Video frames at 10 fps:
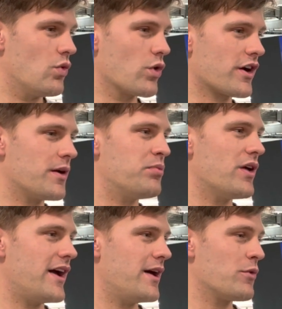we're gonna
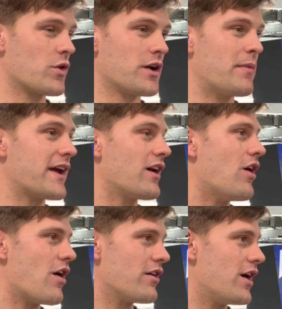play them or we're gonna make it
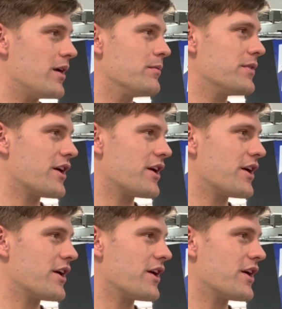hard on them.